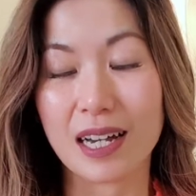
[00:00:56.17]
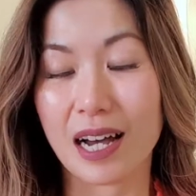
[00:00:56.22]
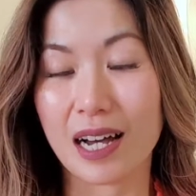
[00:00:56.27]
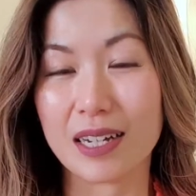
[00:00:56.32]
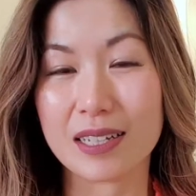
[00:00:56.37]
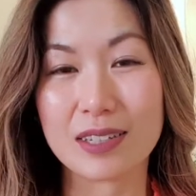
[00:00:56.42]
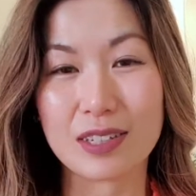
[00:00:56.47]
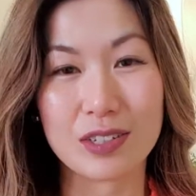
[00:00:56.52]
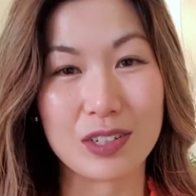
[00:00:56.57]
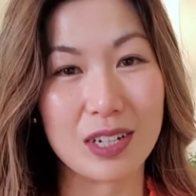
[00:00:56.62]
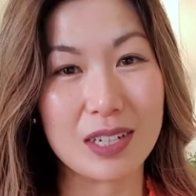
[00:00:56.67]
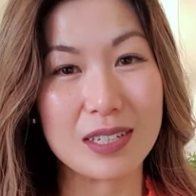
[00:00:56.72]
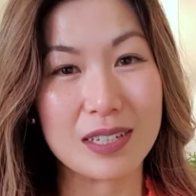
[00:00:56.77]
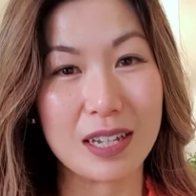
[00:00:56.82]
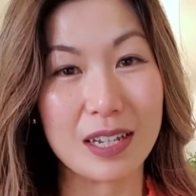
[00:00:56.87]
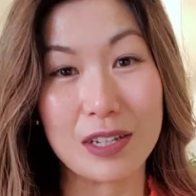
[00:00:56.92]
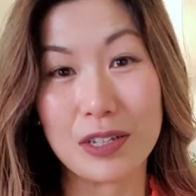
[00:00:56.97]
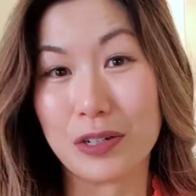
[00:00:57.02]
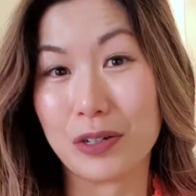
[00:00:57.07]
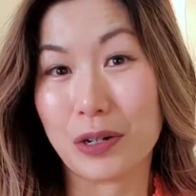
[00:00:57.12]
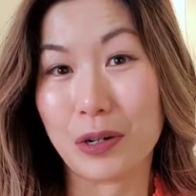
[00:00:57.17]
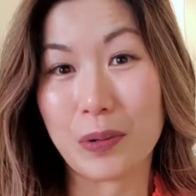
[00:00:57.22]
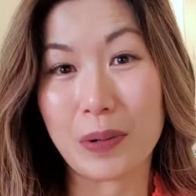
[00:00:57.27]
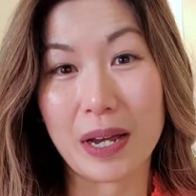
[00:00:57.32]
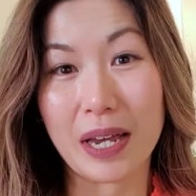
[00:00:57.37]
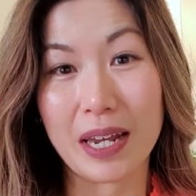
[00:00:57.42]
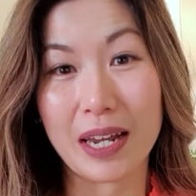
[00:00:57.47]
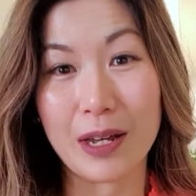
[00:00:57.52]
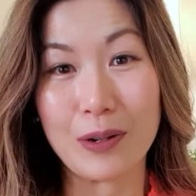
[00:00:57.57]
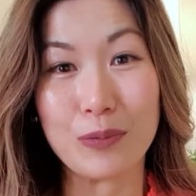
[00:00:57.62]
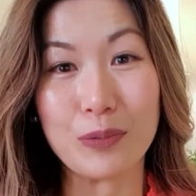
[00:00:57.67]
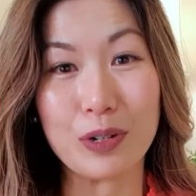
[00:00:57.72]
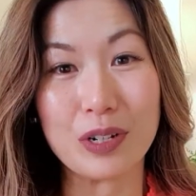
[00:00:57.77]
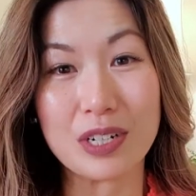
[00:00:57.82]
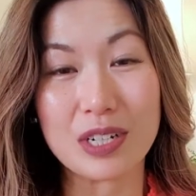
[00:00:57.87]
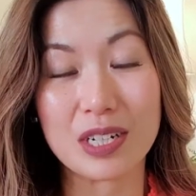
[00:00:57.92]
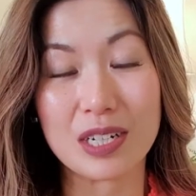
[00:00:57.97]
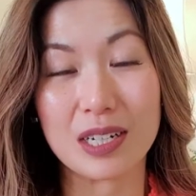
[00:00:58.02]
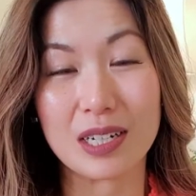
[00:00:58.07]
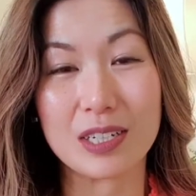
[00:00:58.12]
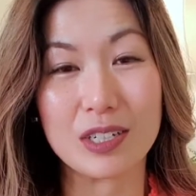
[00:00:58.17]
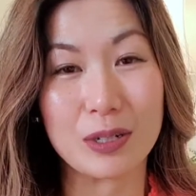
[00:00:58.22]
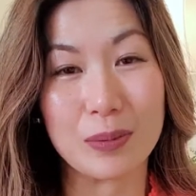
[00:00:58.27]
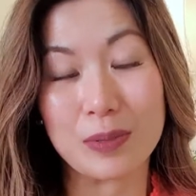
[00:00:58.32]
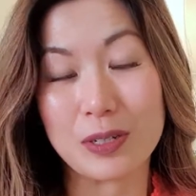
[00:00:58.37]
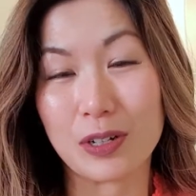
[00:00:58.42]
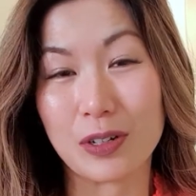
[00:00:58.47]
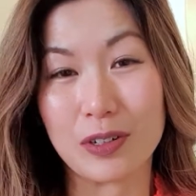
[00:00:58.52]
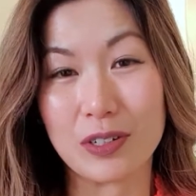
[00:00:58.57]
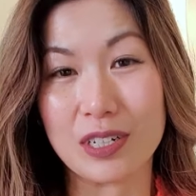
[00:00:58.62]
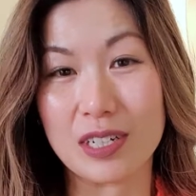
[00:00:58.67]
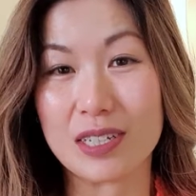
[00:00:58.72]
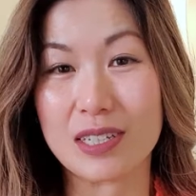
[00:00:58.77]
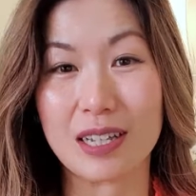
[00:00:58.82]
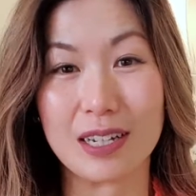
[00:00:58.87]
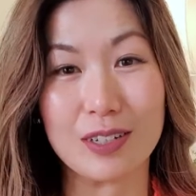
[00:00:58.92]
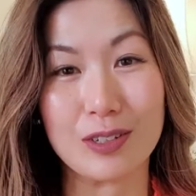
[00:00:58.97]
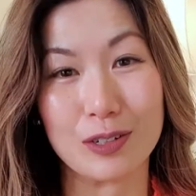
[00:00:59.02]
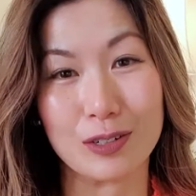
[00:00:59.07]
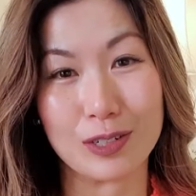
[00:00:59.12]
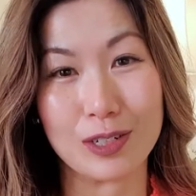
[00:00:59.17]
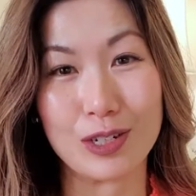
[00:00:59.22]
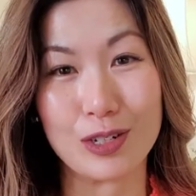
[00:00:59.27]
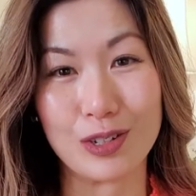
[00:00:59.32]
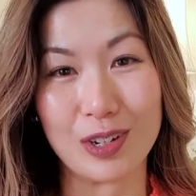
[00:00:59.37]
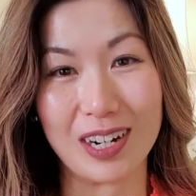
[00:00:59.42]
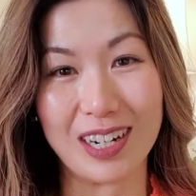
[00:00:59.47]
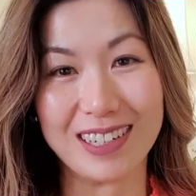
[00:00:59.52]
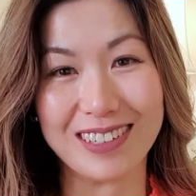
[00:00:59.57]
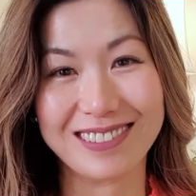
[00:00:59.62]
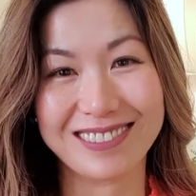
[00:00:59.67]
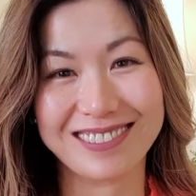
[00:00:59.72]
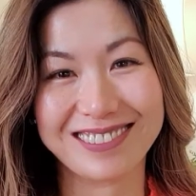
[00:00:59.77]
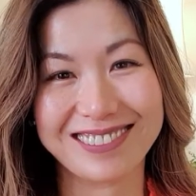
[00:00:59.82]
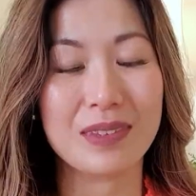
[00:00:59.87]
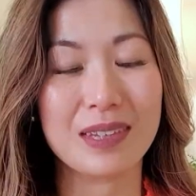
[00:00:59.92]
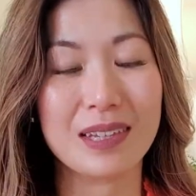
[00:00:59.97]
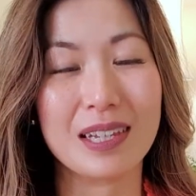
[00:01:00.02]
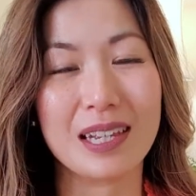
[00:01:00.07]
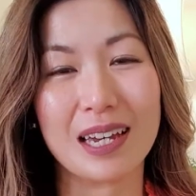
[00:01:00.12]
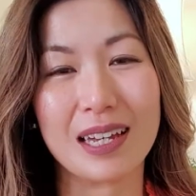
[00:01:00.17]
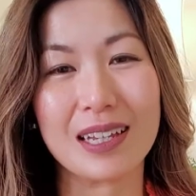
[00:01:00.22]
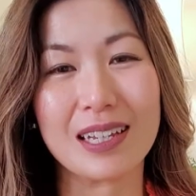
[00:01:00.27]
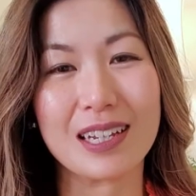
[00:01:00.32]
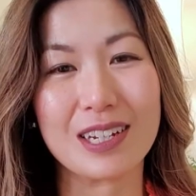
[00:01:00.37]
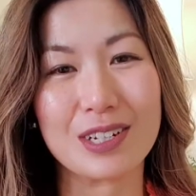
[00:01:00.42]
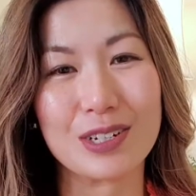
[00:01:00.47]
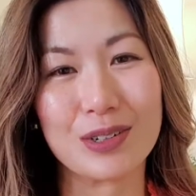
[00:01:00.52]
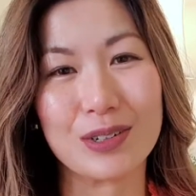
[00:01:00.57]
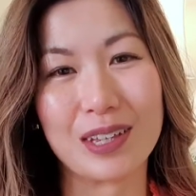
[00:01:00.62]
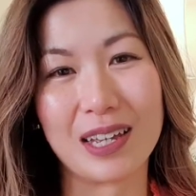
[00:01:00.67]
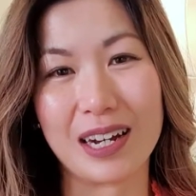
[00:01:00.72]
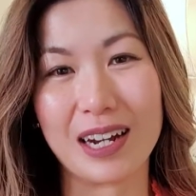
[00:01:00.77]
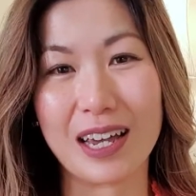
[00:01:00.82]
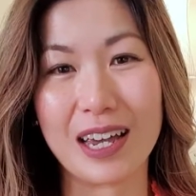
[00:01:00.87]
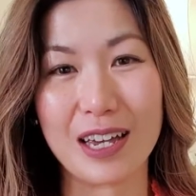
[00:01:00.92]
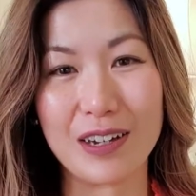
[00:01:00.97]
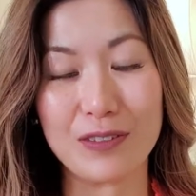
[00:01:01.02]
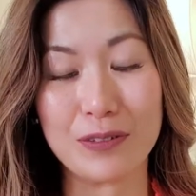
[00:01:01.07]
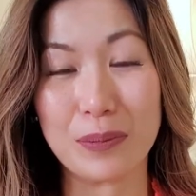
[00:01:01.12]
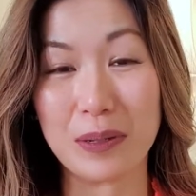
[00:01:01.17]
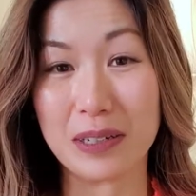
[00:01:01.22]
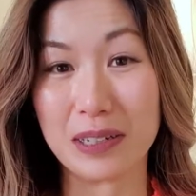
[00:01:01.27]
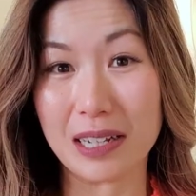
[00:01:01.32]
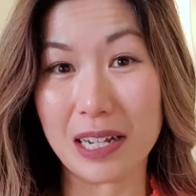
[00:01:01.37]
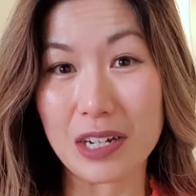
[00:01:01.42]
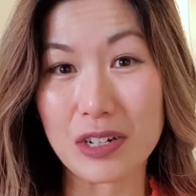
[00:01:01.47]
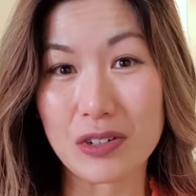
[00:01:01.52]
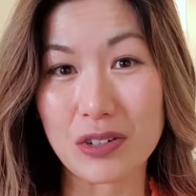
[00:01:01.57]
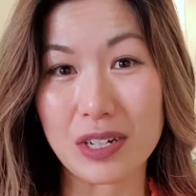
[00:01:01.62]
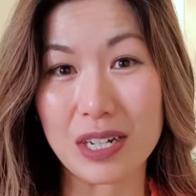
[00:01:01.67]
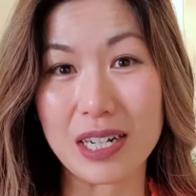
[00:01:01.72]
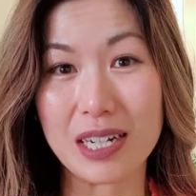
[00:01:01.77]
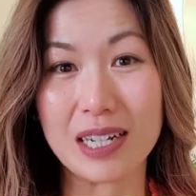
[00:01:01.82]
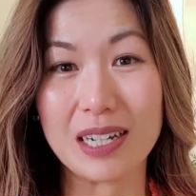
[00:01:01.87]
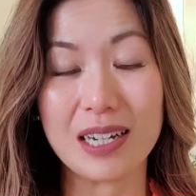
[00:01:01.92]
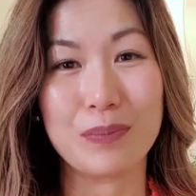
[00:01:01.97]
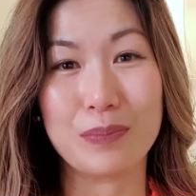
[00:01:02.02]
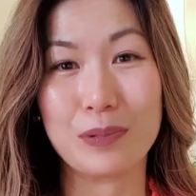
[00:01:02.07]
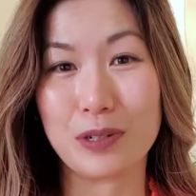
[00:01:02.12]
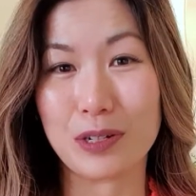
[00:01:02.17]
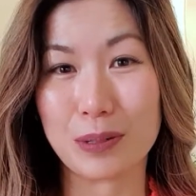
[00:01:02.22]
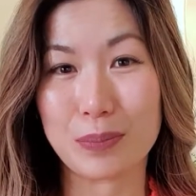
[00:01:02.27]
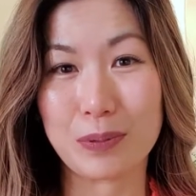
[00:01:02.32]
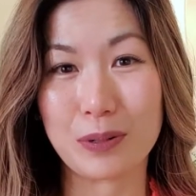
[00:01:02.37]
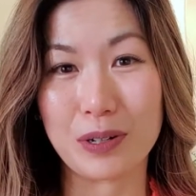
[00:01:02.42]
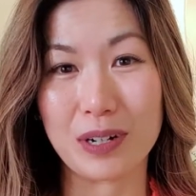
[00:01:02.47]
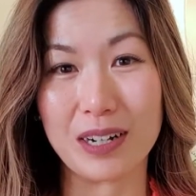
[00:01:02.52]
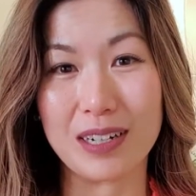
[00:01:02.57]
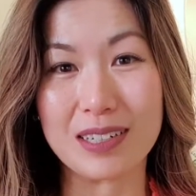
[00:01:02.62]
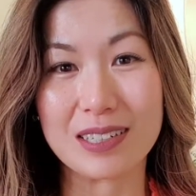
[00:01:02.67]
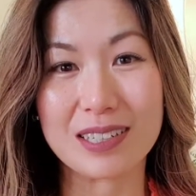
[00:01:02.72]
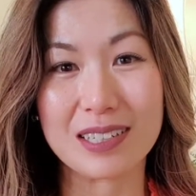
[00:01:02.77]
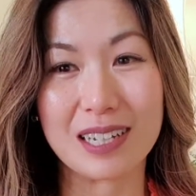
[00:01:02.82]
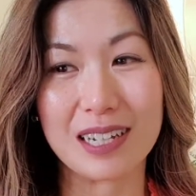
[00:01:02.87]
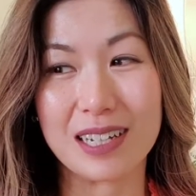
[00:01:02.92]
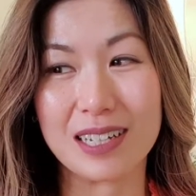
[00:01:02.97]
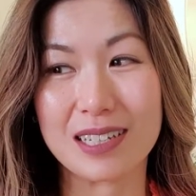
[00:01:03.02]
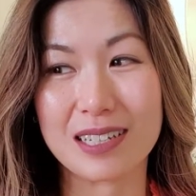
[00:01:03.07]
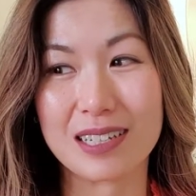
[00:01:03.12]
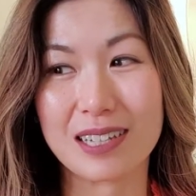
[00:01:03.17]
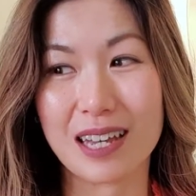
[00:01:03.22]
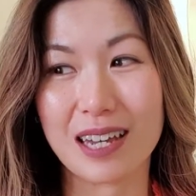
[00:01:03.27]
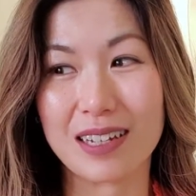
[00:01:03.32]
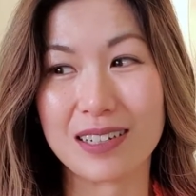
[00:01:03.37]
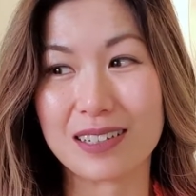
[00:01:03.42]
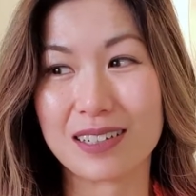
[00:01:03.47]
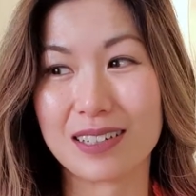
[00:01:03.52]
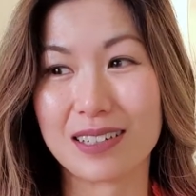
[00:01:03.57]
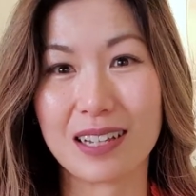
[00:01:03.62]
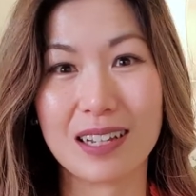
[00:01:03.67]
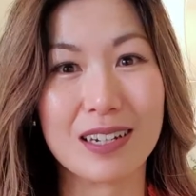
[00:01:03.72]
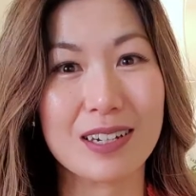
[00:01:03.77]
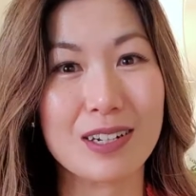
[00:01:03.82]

I suggest that you go ahead and watch a dermatologist like Dr. Dray. The other issue that I have about luxury beauty products is that they're